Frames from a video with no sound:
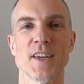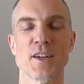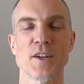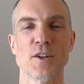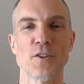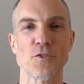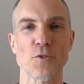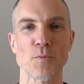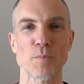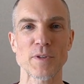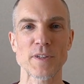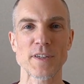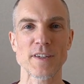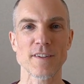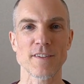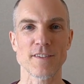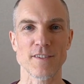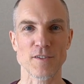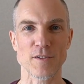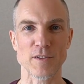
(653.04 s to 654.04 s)
So
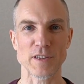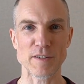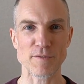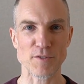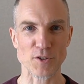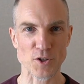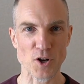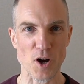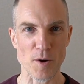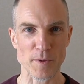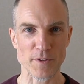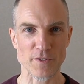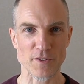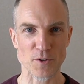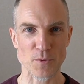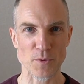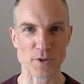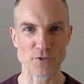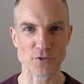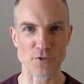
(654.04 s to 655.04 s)
please leave your comments
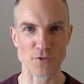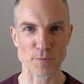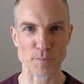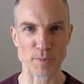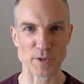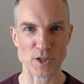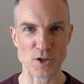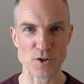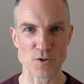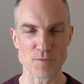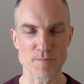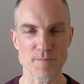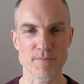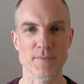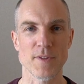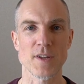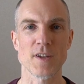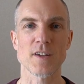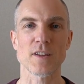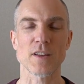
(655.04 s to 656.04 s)
and questions below,
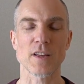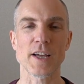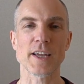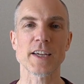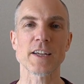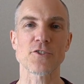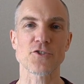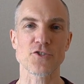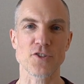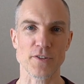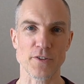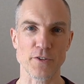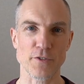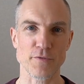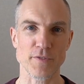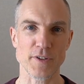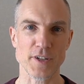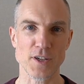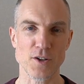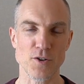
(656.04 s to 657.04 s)
like and share this
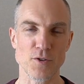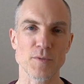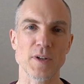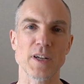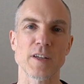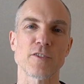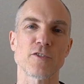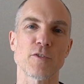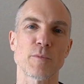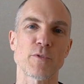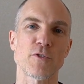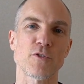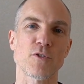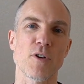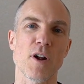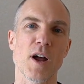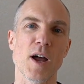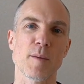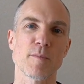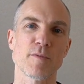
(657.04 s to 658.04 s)
video, and
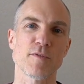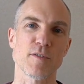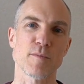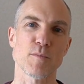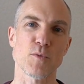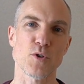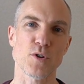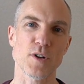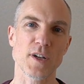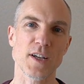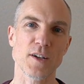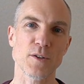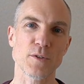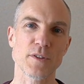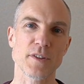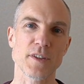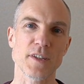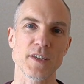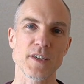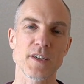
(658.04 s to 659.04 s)
subscribe for more
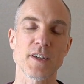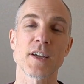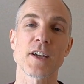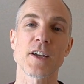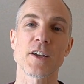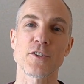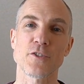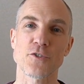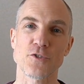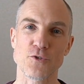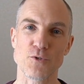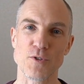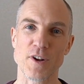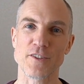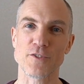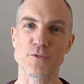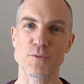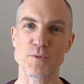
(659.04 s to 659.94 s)
healthy stress